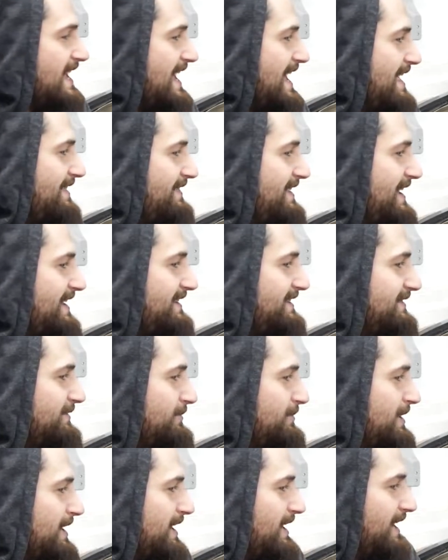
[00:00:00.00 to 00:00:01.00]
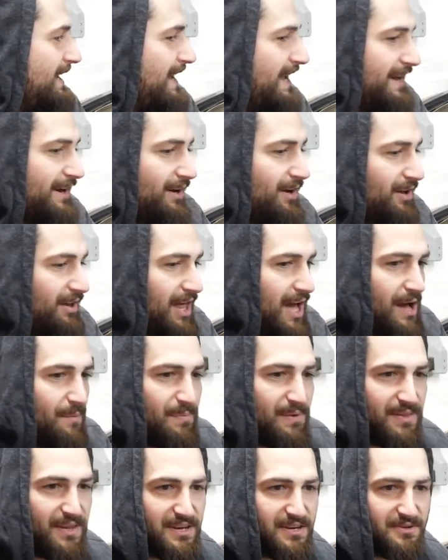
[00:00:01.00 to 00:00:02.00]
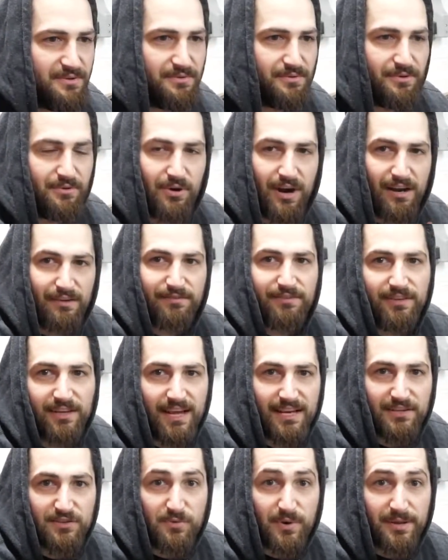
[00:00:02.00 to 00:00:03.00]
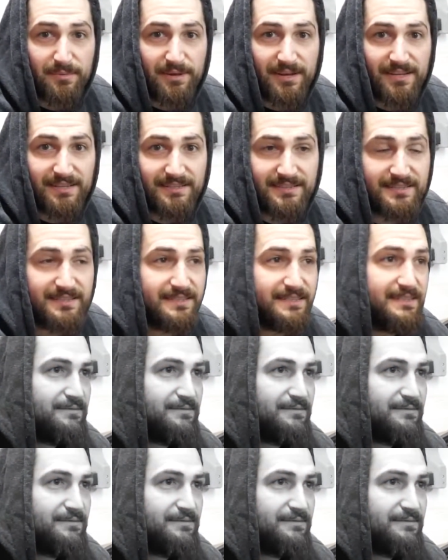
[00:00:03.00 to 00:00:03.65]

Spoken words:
and then you add it all up, and then you cry for like 20 minutes.